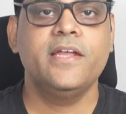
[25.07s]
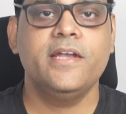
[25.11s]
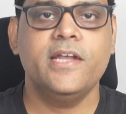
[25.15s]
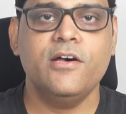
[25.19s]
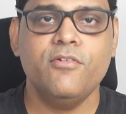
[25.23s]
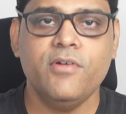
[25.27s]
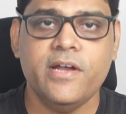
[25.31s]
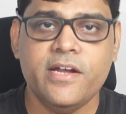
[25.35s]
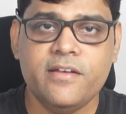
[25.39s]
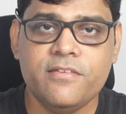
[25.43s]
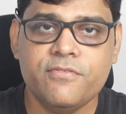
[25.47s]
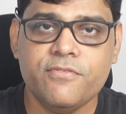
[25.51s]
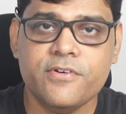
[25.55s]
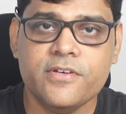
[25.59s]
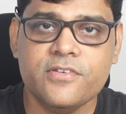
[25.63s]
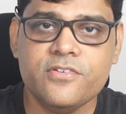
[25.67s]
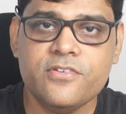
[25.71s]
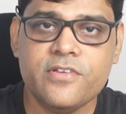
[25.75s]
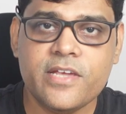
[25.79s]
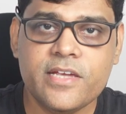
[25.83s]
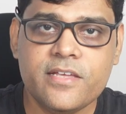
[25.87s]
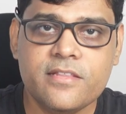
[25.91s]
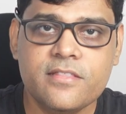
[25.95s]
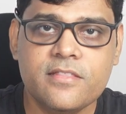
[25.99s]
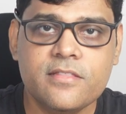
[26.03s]
Now let's first
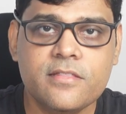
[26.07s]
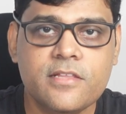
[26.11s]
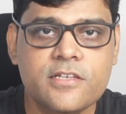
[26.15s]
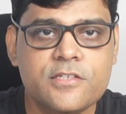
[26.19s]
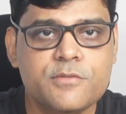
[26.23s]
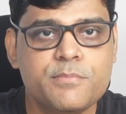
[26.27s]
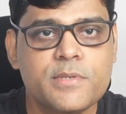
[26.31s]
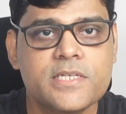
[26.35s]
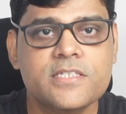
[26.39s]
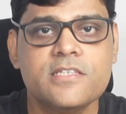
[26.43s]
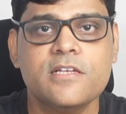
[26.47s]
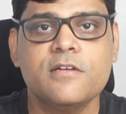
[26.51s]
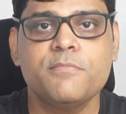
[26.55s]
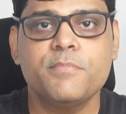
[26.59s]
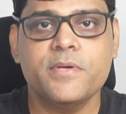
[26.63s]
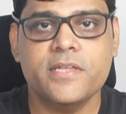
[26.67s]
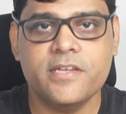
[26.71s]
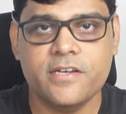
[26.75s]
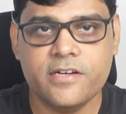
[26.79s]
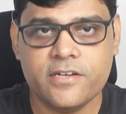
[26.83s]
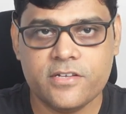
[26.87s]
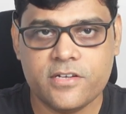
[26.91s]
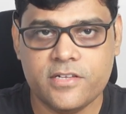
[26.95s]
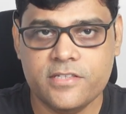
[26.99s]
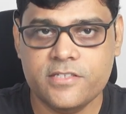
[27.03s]
take the special
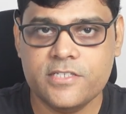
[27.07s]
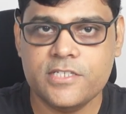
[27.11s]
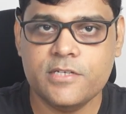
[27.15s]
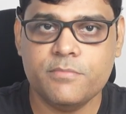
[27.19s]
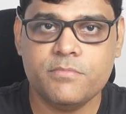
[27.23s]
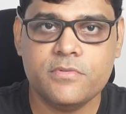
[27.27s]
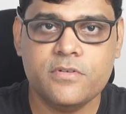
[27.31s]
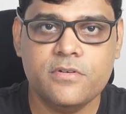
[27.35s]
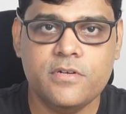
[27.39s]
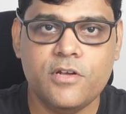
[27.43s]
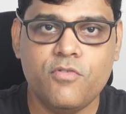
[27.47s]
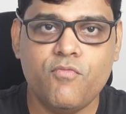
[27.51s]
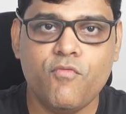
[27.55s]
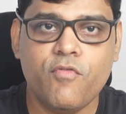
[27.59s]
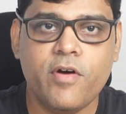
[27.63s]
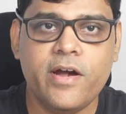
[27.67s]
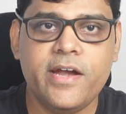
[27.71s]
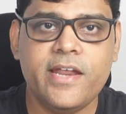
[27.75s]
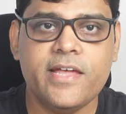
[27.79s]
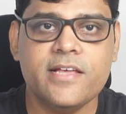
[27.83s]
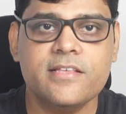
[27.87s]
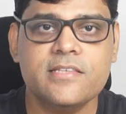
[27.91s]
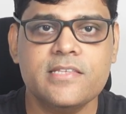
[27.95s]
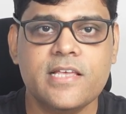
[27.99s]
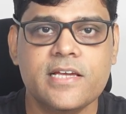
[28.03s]
period concept. Now what
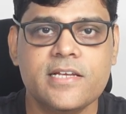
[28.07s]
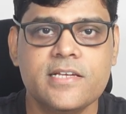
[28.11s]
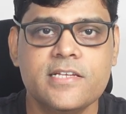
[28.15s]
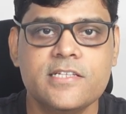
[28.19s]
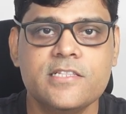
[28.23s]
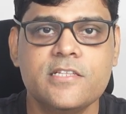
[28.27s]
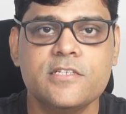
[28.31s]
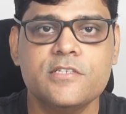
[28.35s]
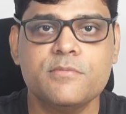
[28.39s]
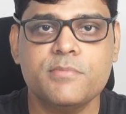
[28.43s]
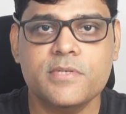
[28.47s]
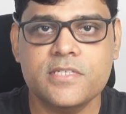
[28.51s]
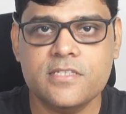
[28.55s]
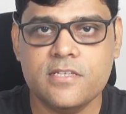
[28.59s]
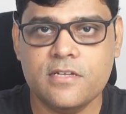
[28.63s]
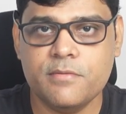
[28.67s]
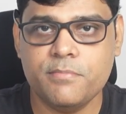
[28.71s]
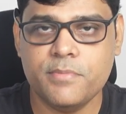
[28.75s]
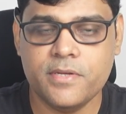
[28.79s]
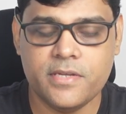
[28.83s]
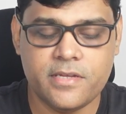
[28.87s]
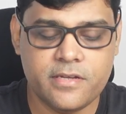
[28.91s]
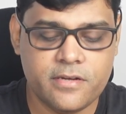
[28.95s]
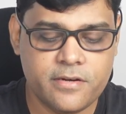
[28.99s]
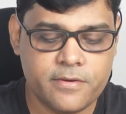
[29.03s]
exactly the special
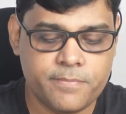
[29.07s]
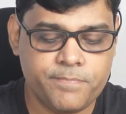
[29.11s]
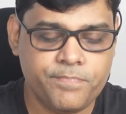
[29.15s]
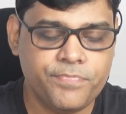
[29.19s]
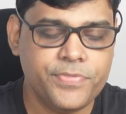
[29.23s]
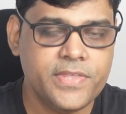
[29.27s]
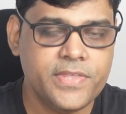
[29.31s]
period?